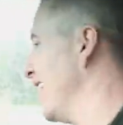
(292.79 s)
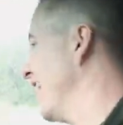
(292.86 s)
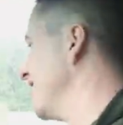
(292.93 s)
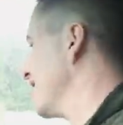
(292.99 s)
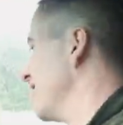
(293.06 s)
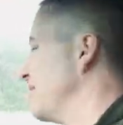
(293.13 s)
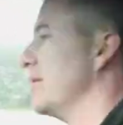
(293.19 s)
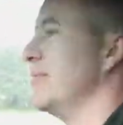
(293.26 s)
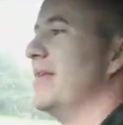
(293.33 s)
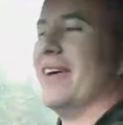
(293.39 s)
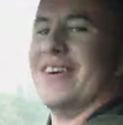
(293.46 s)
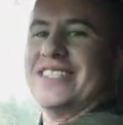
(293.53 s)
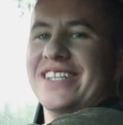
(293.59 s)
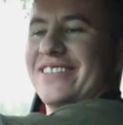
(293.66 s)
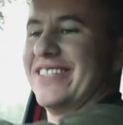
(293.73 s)
I don't have my
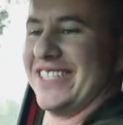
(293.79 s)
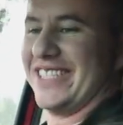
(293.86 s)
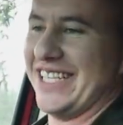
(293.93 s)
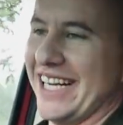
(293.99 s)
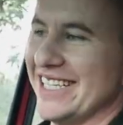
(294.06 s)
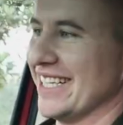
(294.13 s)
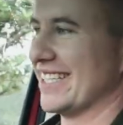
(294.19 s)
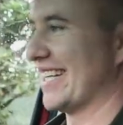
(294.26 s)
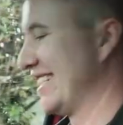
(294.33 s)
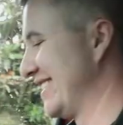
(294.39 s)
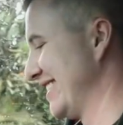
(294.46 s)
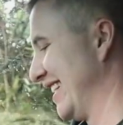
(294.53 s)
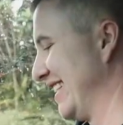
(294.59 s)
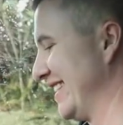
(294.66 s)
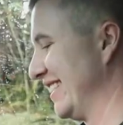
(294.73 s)
mirrors out. Shit, I can't
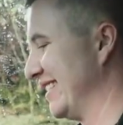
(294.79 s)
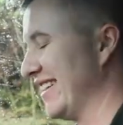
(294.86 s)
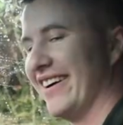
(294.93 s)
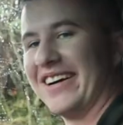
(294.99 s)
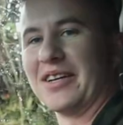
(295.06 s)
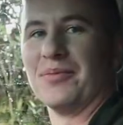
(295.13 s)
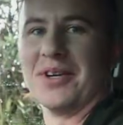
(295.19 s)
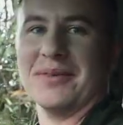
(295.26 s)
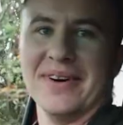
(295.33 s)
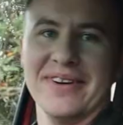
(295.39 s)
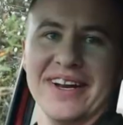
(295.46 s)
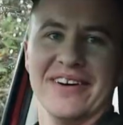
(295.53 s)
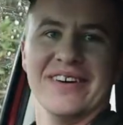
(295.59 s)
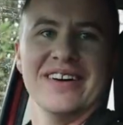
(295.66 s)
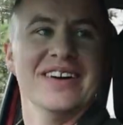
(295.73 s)
see anything. I can put them out
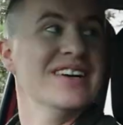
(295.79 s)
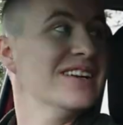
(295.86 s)
now.